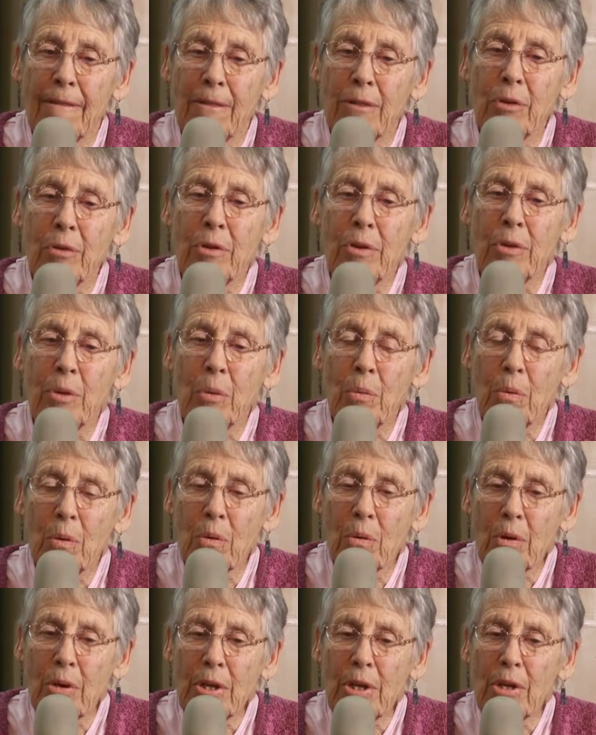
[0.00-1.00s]
during the
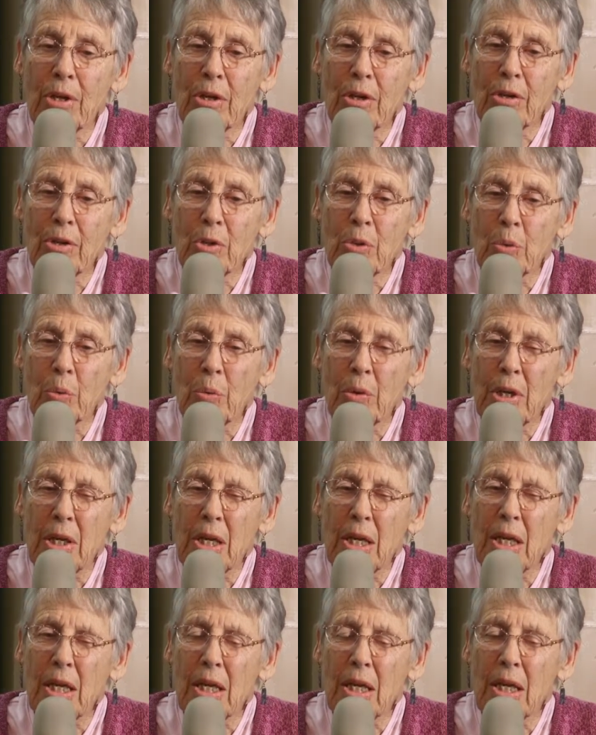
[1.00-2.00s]
war years,
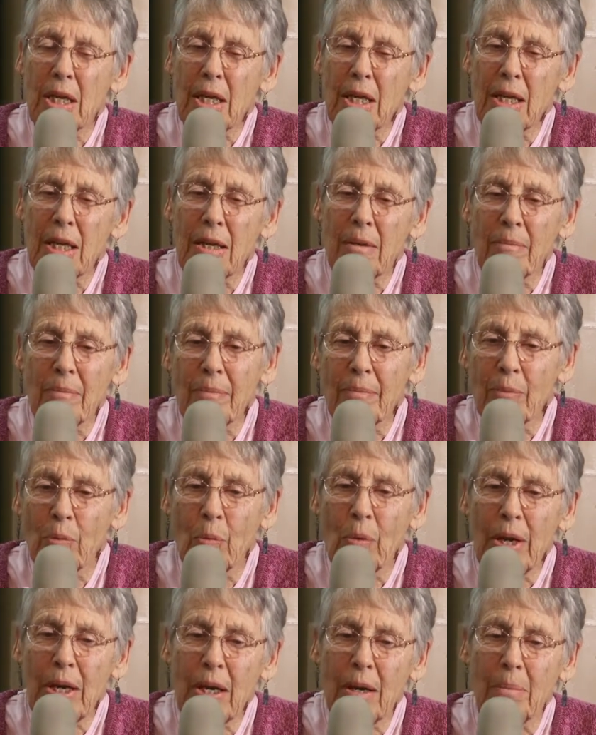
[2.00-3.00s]
we
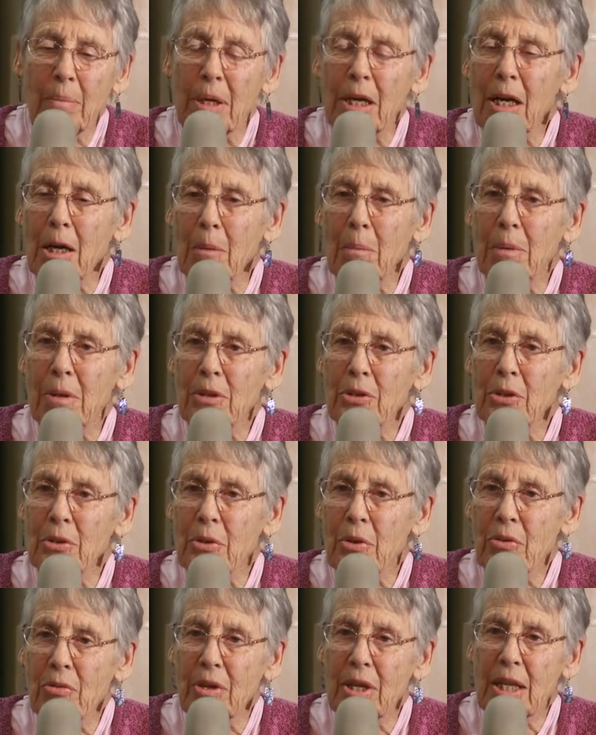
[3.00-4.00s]
went up a couple, two
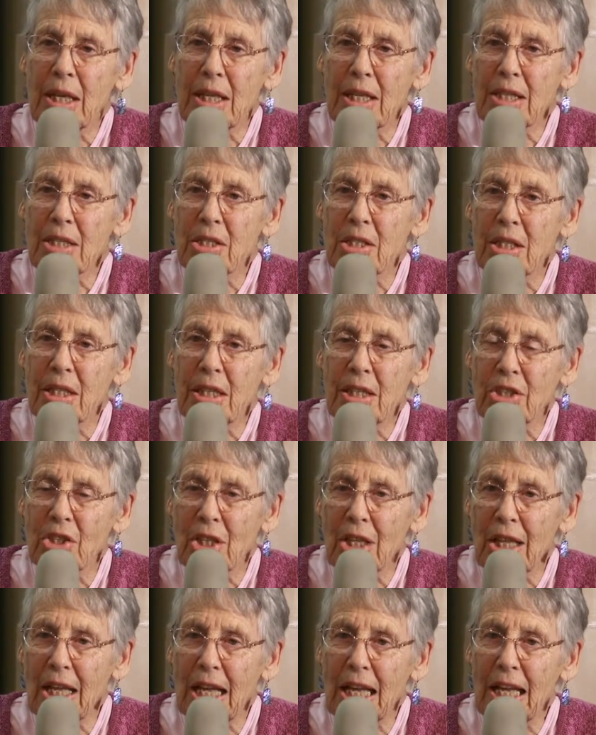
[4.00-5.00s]
or three kids in each
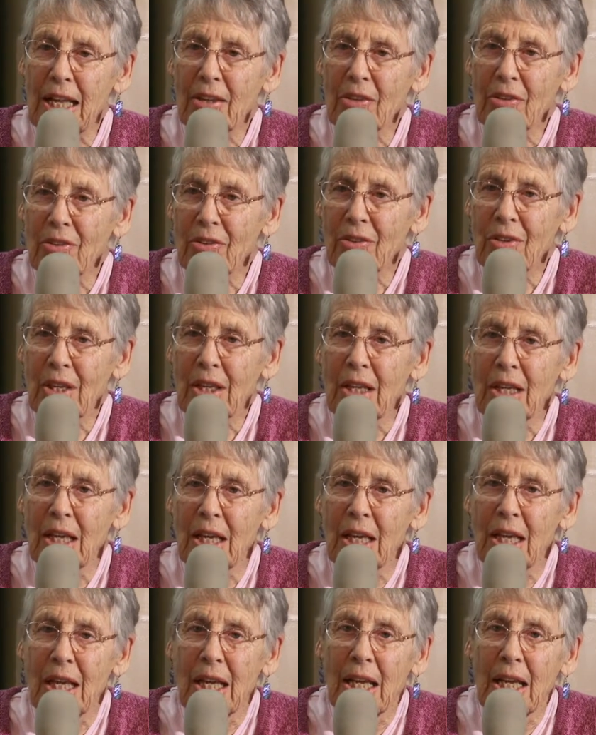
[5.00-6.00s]
class.
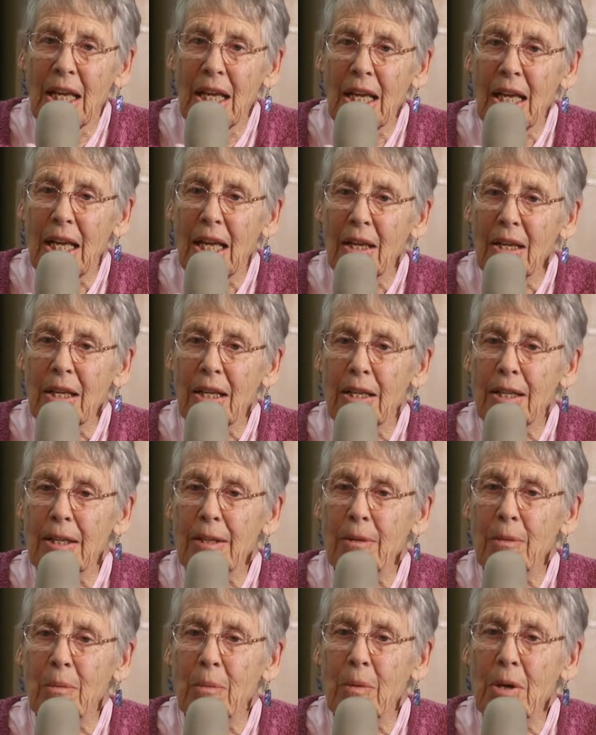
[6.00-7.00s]
And
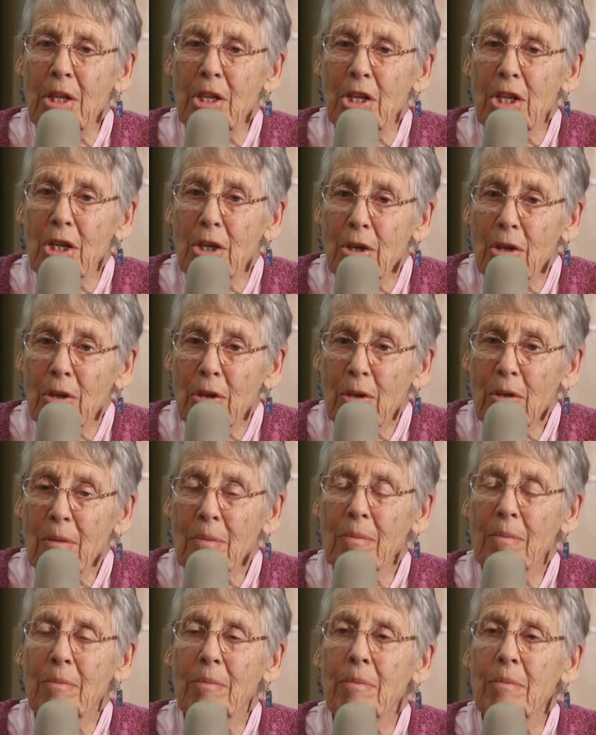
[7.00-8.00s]
uh, one
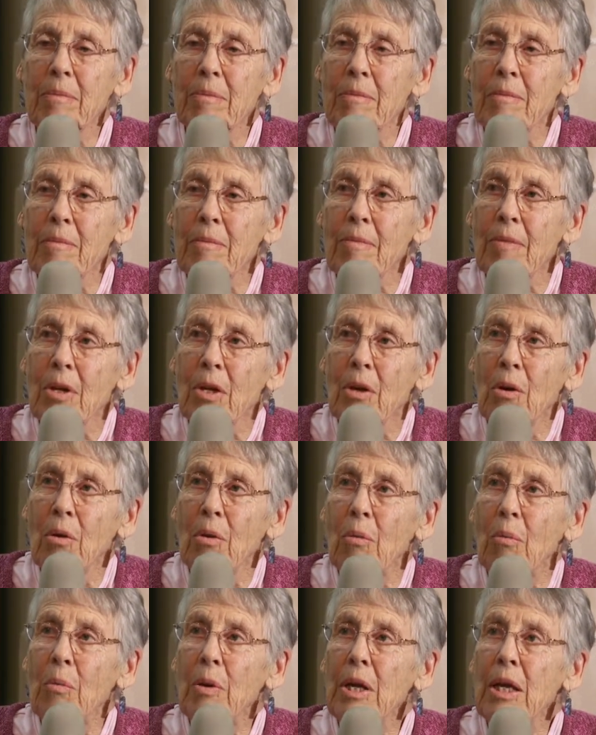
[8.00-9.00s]
year,
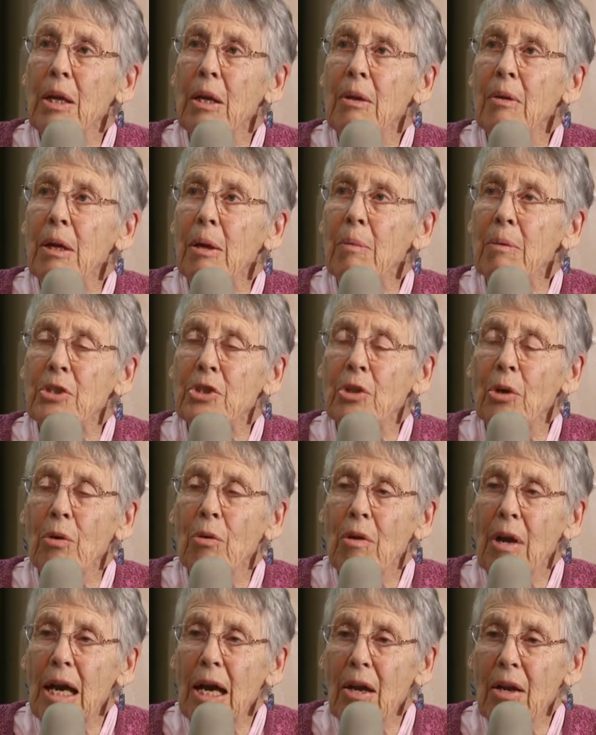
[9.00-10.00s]
we, it was so
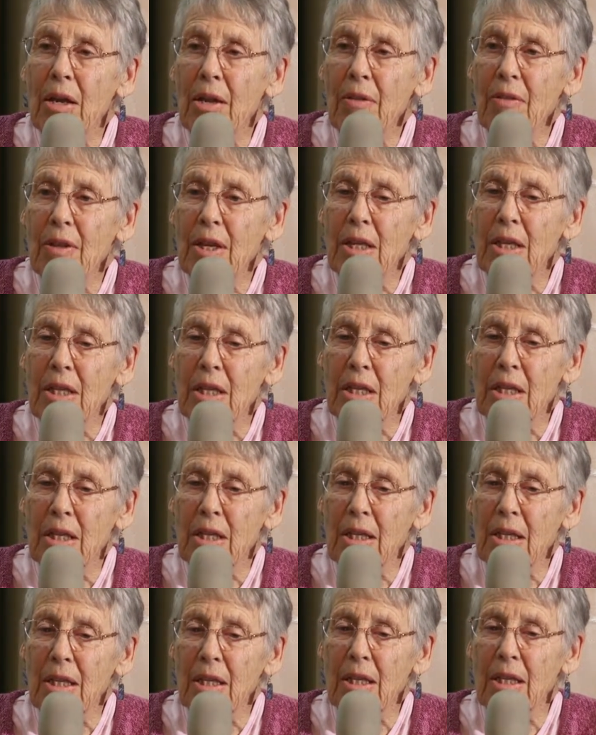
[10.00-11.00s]
crowded that
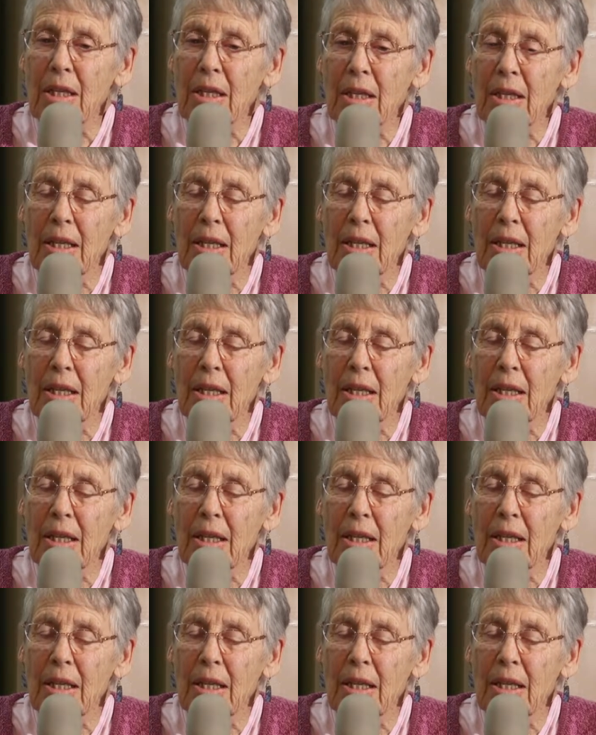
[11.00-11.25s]
uh,